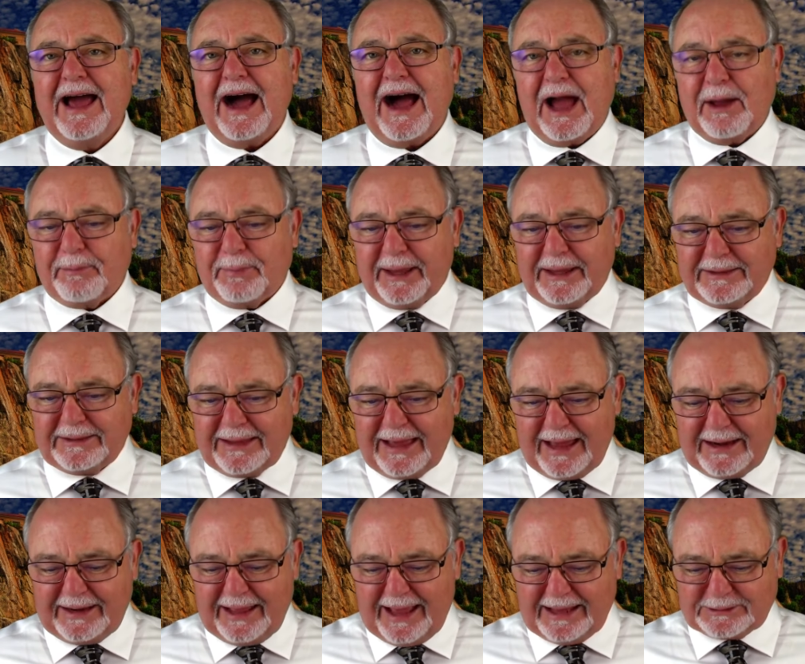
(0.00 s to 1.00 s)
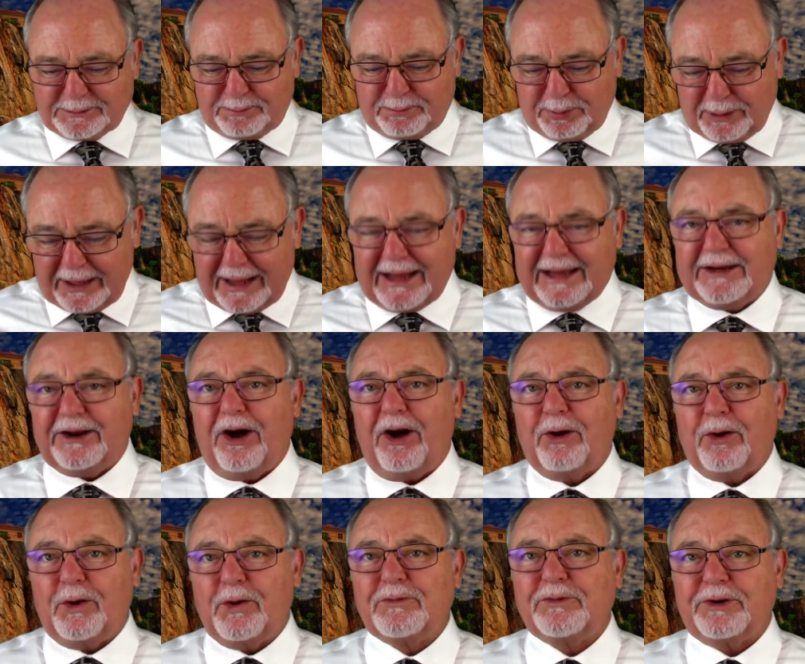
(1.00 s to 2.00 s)
I mean that as blood
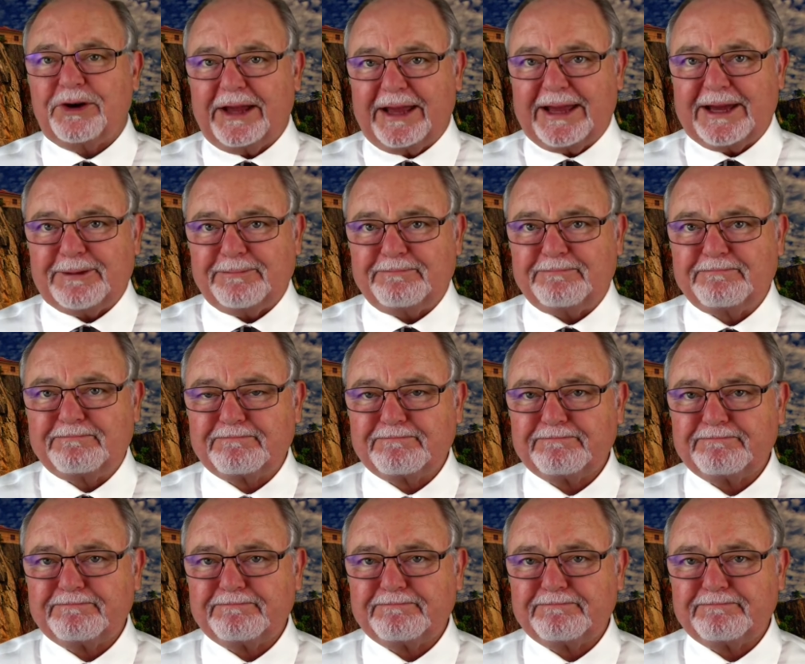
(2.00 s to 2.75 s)
all over him.